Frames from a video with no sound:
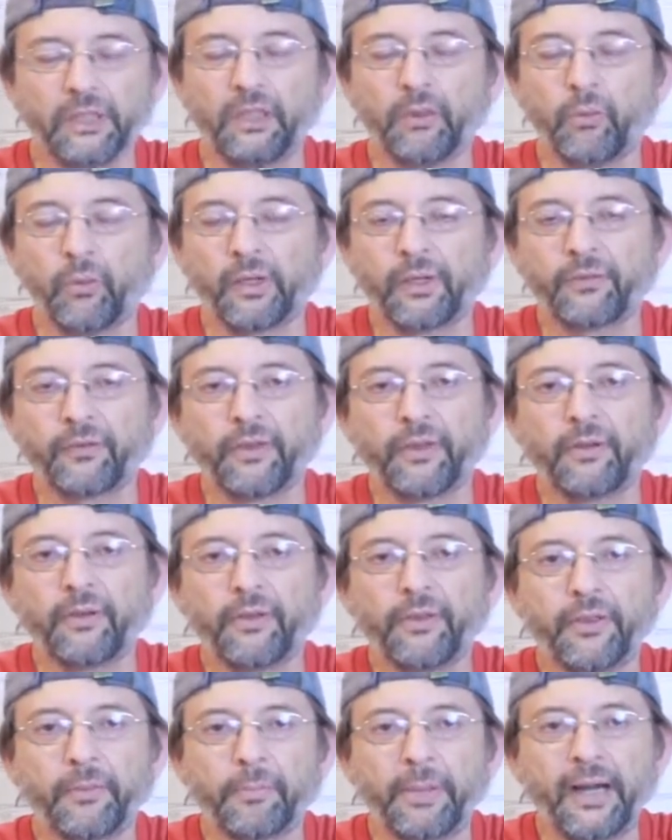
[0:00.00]
whatever
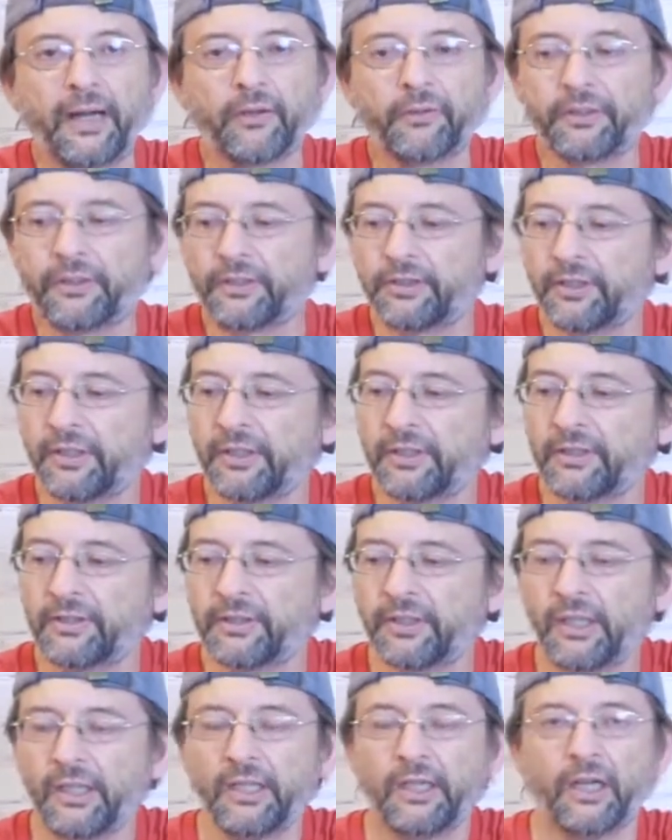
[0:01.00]
the poundage
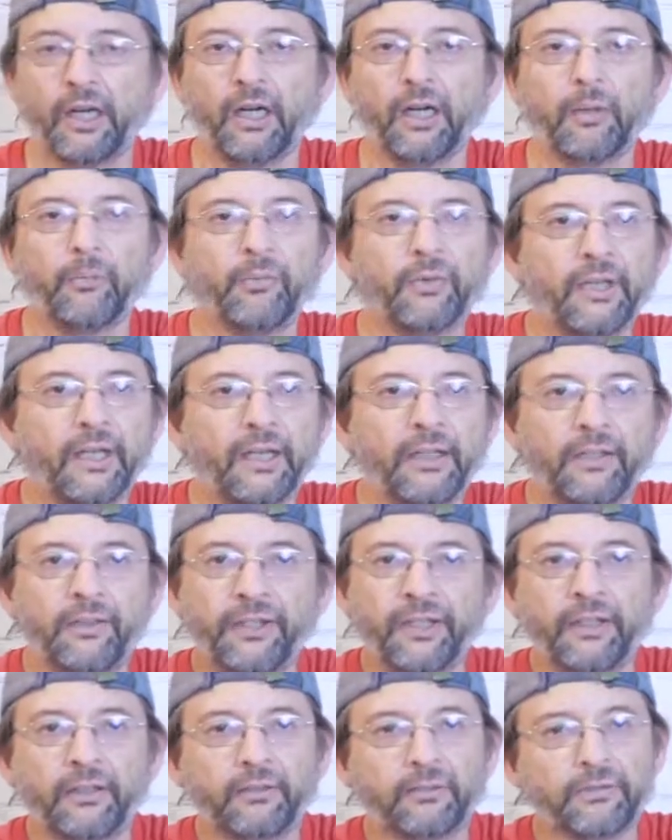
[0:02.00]
is,
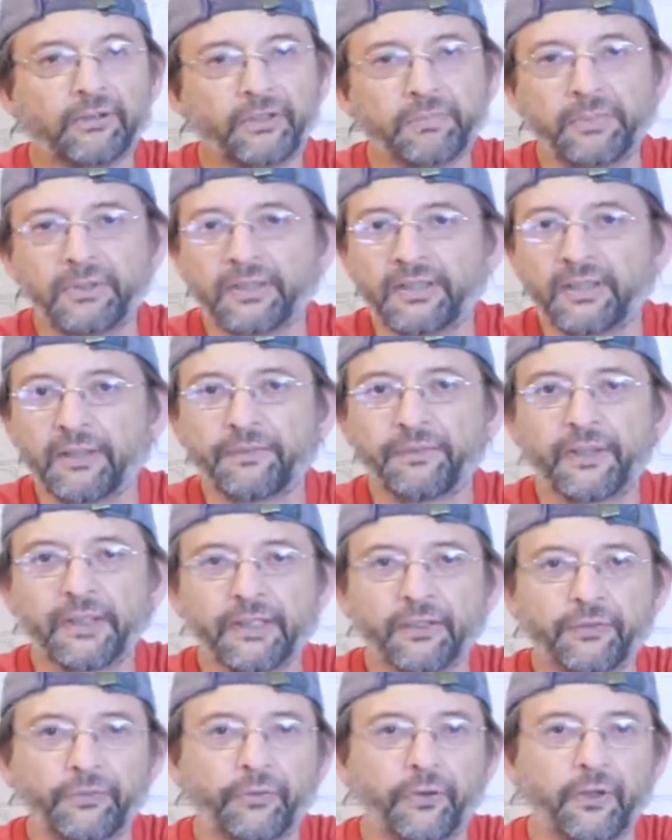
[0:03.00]
anything specific
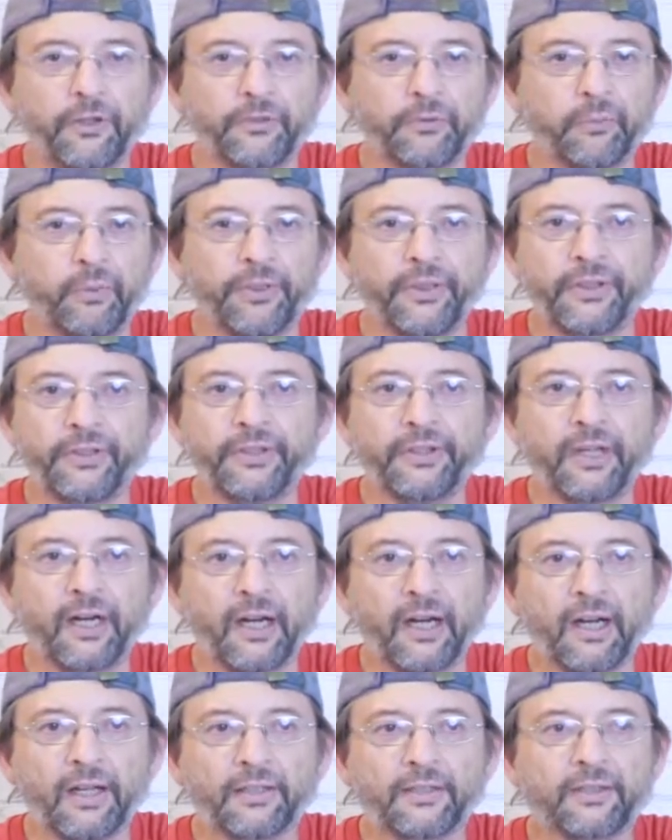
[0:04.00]
as far as with
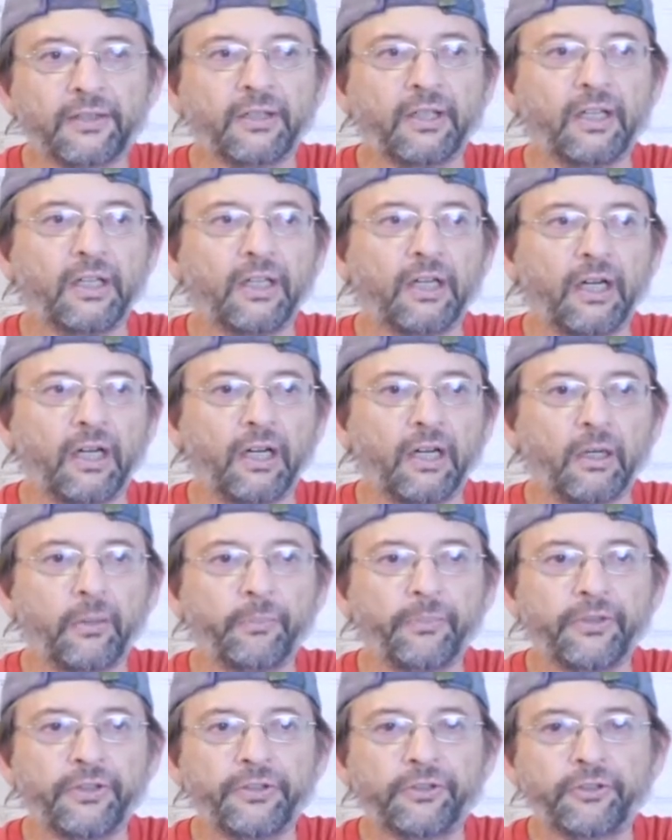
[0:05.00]
knots,
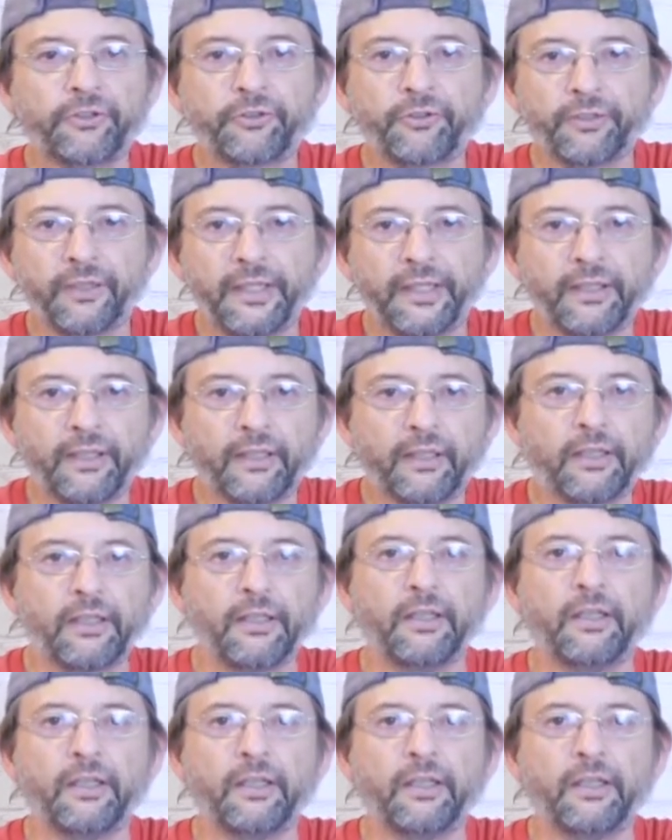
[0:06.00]
string.